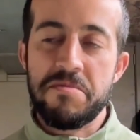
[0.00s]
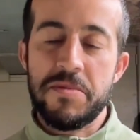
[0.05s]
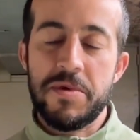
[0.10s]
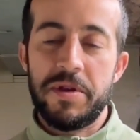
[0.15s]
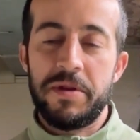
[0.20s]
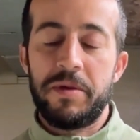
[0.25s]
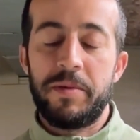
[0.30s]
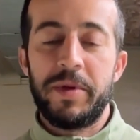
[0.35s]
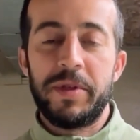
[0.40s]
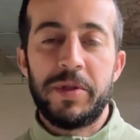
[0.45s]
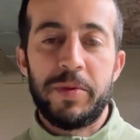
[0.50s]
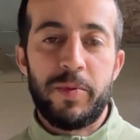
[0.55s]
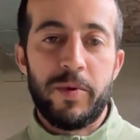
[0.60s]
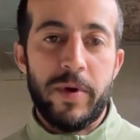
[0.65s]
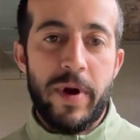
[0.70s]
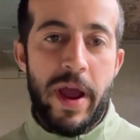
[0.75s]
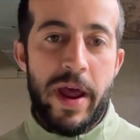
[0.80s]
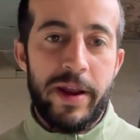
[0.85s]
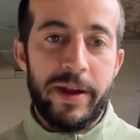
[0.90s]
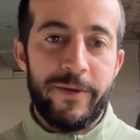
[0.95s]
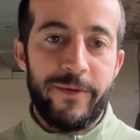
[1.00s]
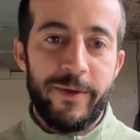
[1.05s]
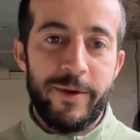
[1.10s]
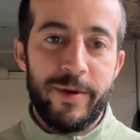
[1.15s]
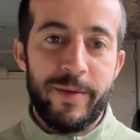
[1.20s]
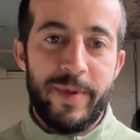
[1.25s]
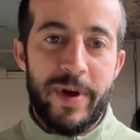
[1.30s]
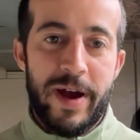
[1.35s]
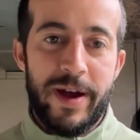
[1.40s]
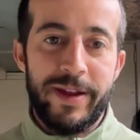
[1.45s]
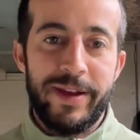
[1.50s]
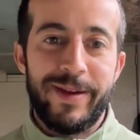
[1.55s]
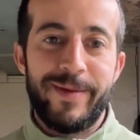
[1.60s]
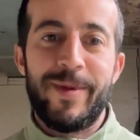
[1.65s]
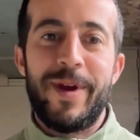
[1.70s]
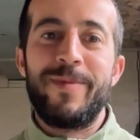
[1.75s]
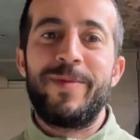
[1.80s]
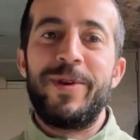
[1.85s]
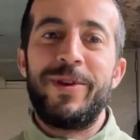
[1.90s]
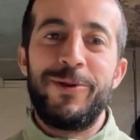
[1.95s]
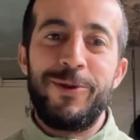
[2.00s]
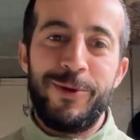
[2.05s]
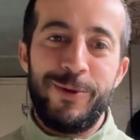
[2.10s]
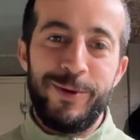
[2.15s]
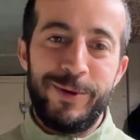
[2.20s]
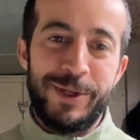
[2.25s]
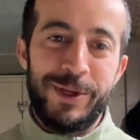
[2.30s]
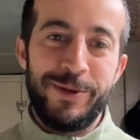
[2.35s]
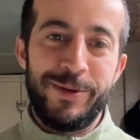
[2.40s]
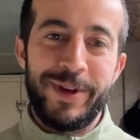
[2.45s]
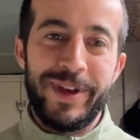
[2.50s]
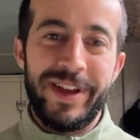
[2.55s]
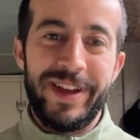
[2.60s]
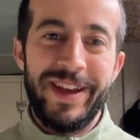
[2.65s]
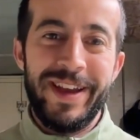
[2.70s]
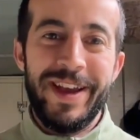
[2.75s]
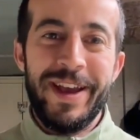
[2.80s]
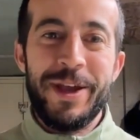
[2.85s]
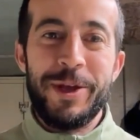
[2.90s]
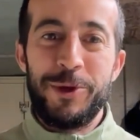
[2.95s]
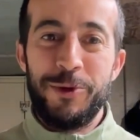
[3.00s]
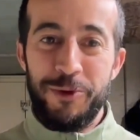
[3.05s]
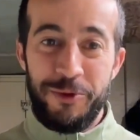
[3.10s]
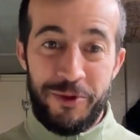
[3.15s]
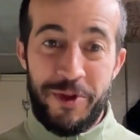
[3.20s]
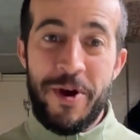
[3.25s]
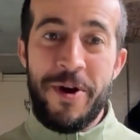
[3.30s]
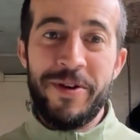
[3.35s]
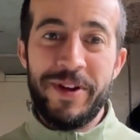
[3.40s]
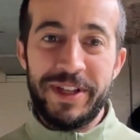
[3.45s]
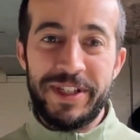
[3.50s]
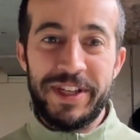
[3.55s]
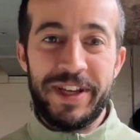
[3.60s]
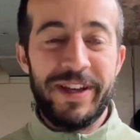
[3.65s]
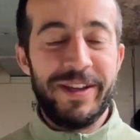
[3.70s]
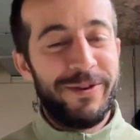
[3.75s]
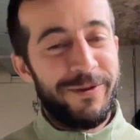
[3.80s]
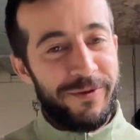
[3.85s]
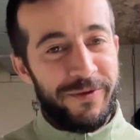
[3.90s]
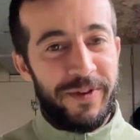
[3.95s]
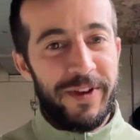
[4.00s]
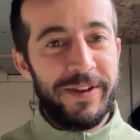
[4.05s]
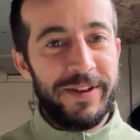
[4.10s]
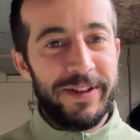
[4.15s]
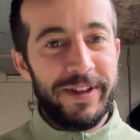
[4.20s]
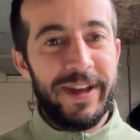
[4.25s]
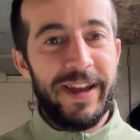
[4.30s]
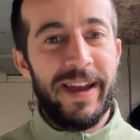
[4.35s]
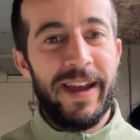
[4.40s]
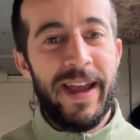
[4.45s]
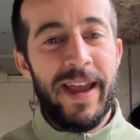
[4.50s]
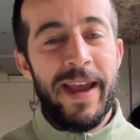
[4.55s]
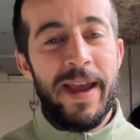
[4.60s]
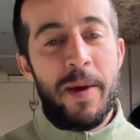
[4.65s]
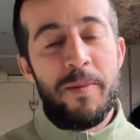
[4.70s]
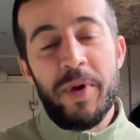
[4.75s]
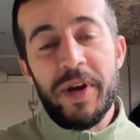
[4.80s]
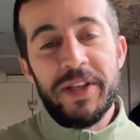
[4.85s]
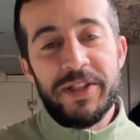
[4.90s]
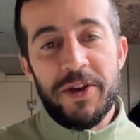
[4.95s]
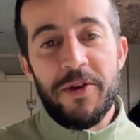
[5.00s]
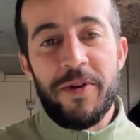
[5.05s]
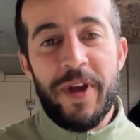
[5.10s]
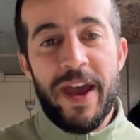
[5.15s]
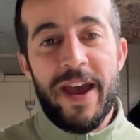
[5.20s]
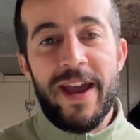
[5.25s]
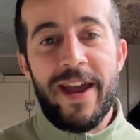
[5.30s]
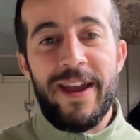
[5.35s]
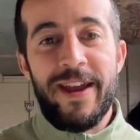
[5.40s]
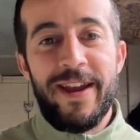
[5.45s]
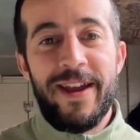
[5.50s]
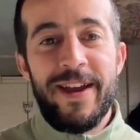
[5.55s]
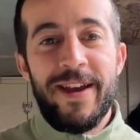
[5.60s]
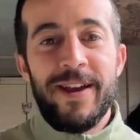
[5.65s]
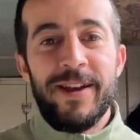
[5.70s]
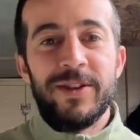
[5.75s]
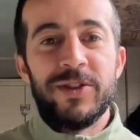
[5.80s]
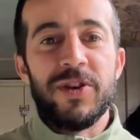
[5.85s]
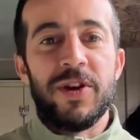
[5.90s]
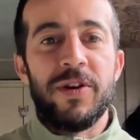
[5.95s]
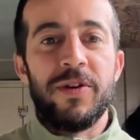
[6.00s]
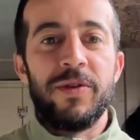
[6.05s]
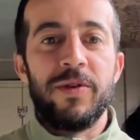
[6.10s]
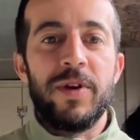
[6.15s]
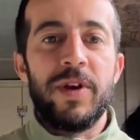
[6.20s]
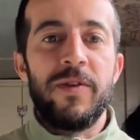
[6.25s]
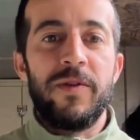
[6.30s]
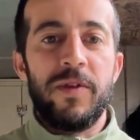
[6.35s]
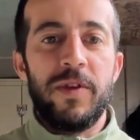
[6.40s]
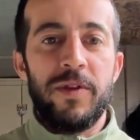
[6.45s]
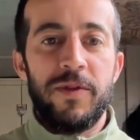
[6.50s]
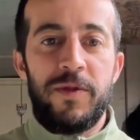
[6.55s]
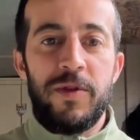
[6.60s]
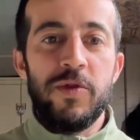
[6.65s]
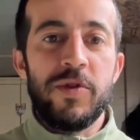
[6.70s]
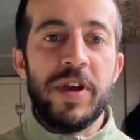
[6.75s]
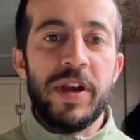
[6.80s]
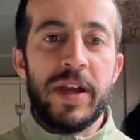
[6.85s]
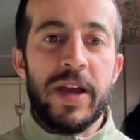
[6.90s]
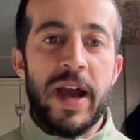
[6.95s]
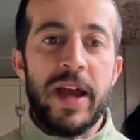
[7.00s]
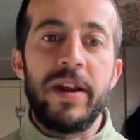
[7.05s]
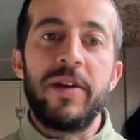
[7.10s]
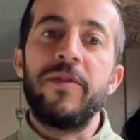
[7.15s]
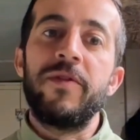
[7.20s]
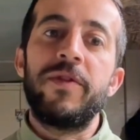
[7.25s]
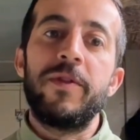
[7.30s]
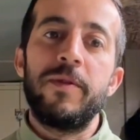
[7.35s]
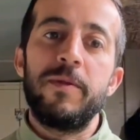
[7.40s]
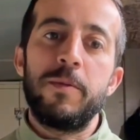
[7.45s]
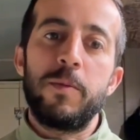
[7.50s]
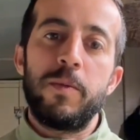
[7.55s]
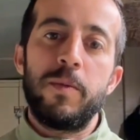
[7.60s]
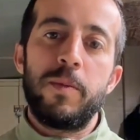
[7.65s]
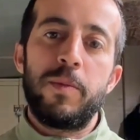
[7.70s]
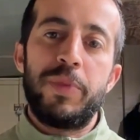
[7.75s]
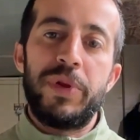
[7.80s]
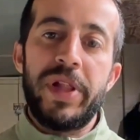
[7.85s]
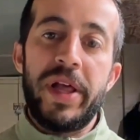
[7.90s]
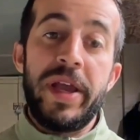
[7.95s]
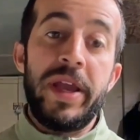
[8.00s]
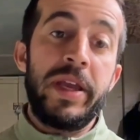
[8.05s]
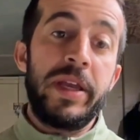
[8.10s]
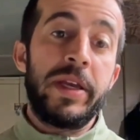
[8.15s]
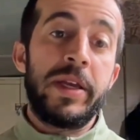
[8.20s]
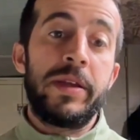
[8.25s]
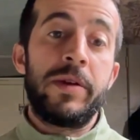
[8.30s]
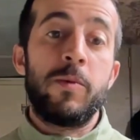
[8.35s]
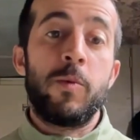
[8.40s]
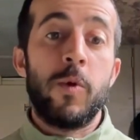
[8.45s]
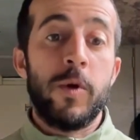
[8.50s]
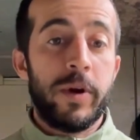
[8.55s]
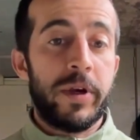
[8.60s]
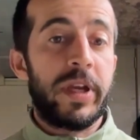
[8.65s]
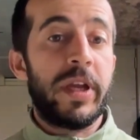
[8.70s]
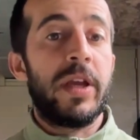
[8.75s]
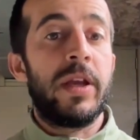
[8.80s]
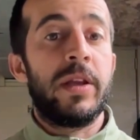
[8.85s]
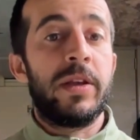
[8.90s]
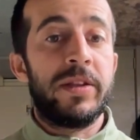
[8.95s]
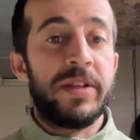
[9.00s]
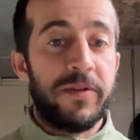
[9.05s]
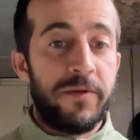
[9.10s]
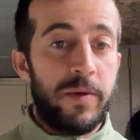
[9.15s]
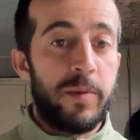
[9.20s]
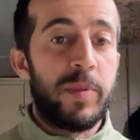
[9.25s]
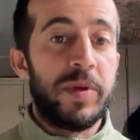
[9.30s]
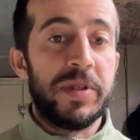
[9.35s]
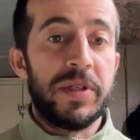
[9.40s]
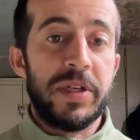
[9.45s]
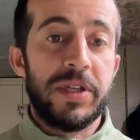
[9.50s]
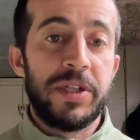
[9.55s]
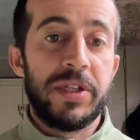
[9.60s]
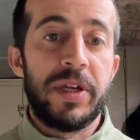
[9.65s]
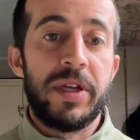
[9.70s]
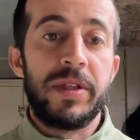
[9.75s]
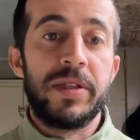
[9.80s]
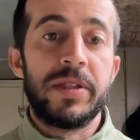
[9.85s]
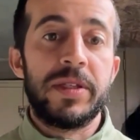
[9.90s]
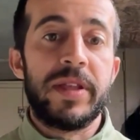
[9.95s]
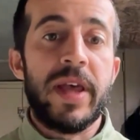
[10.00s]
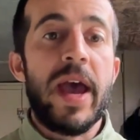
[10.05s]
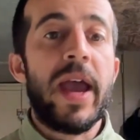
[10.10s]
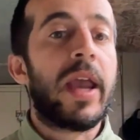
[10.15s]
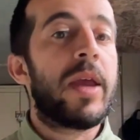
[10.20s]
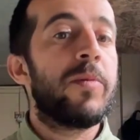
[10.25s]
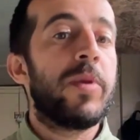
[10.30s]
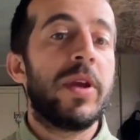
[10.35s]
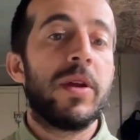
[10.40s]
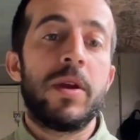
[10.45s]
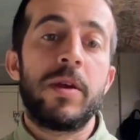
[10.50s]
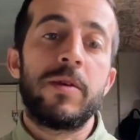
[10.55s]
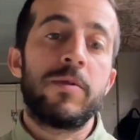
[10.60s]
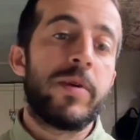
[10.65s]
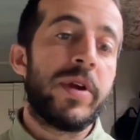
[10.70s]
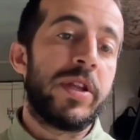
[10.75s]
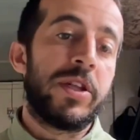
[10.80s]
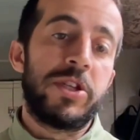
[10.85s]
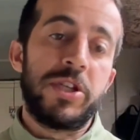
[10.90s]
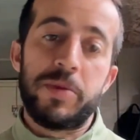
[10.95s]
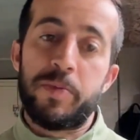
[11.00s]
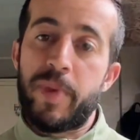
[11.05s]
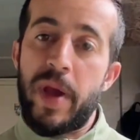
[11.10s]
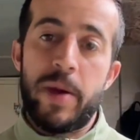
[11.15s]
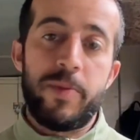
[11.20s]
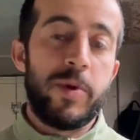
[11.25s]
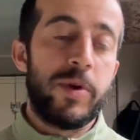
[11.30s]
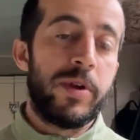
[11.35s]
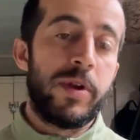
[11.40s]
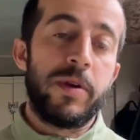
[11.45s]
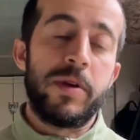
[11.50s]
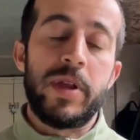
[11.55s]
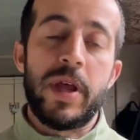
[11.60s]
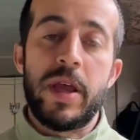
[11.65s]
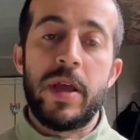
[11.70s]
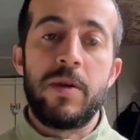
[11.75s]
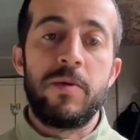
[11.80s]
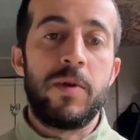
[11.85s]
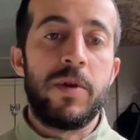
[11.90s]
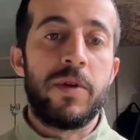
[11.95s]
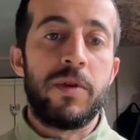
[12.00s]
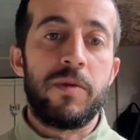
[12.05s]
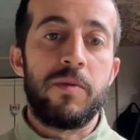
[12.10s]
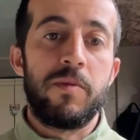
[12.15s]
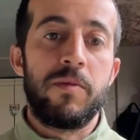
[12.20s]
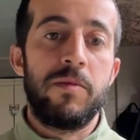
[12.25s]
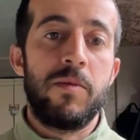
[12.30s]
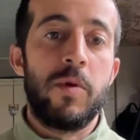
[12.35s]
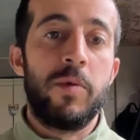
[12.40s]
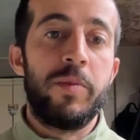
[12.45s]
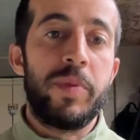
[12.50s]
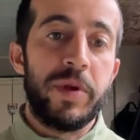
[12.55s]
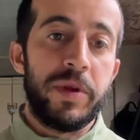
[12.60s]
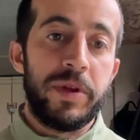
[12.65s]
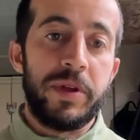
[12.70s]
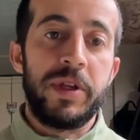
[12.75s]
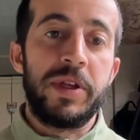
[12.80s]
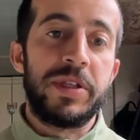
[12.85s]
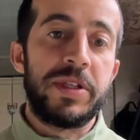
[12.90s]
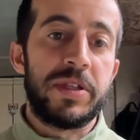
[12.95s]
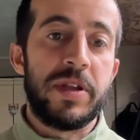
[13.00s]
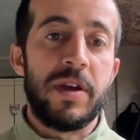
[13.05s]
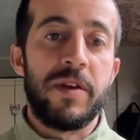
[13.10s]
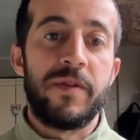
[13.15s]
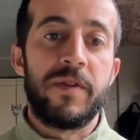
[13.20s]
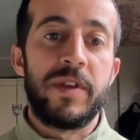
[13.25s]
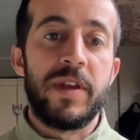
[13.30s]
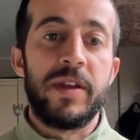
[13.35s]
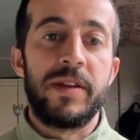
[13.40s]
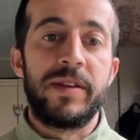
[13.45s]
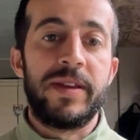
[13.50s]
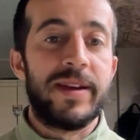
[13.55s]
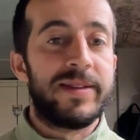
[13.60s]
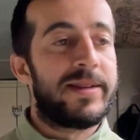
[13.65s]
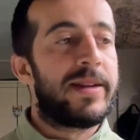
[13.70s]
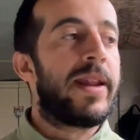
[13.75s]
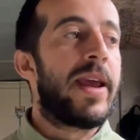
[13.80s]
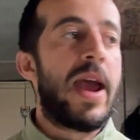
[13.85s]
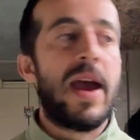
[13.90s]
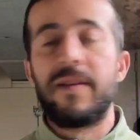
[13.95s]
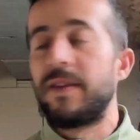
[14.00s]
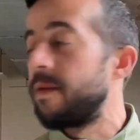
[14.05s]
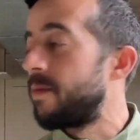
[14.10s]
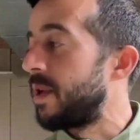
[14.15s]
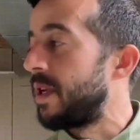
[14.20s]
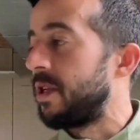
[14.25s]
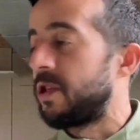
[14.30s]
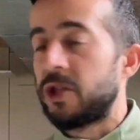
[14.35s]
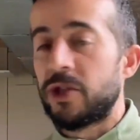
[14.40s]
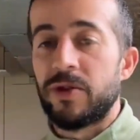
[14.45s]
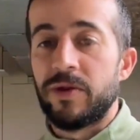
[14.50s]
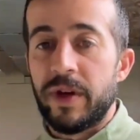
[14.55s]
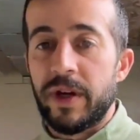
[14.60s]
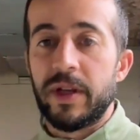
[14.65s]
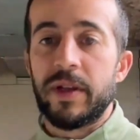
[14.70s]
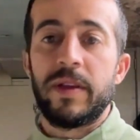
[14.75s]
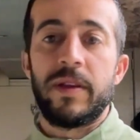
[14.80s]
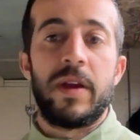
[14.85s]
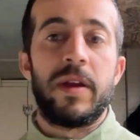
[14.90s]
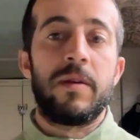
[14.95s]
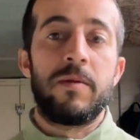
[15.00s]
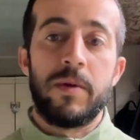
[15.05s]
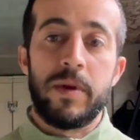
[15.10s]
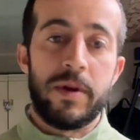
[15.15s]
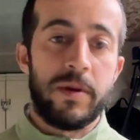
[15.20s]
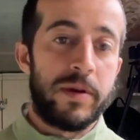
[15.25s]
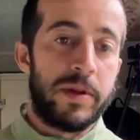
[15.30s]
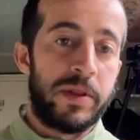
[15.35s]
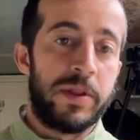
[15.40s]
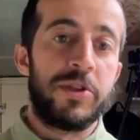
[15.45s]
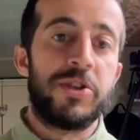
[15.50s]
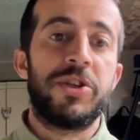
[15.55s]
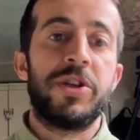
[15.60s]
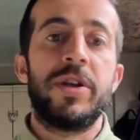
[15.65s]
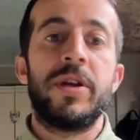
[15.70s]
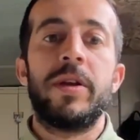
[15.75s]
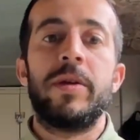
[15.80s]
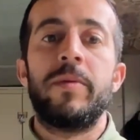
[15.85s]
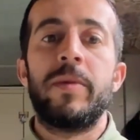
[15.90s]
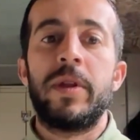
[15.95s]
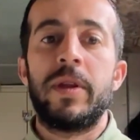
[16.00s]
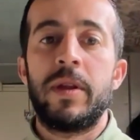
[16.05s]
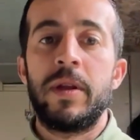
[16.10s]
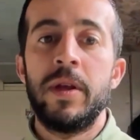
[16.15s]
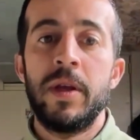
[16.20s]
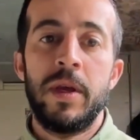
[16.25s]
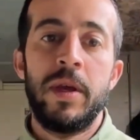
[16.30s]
a little bit sporadic for your body. It might be new to it. You'll notice it, you'll feel it, but it's okay. So if you can kind of play and work in different positions, that can be another way to just pepper your day with mobility stuff that doesn't have to be strict, like where you're in the gym and